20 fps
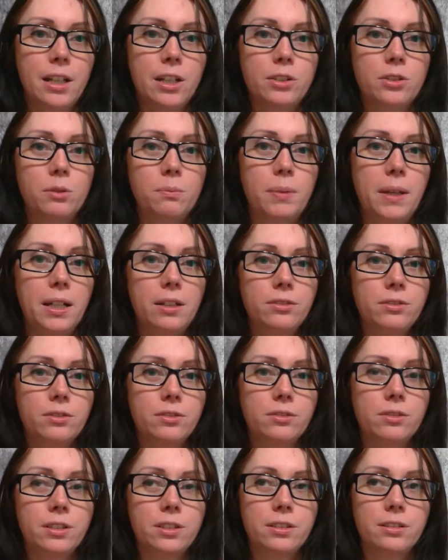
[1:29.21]
So
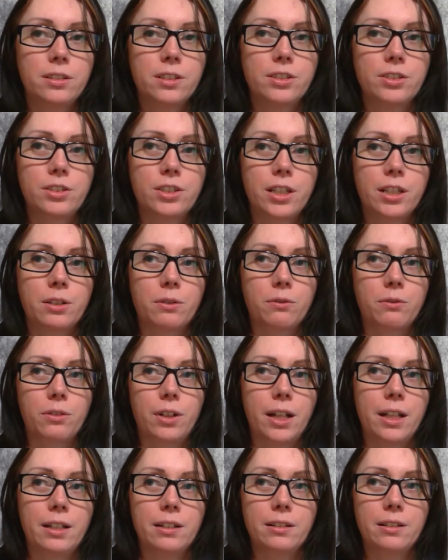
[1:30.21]
pantsers literally just kind of
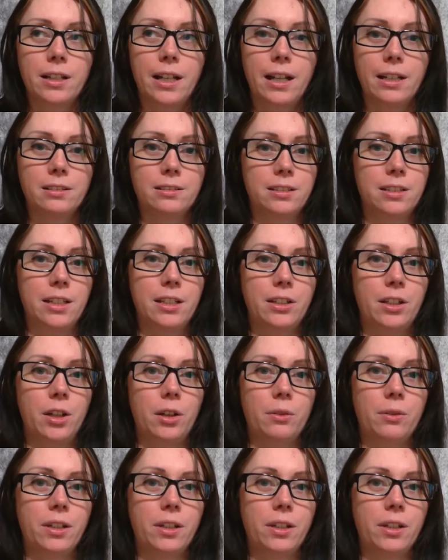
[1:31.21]
write as they go.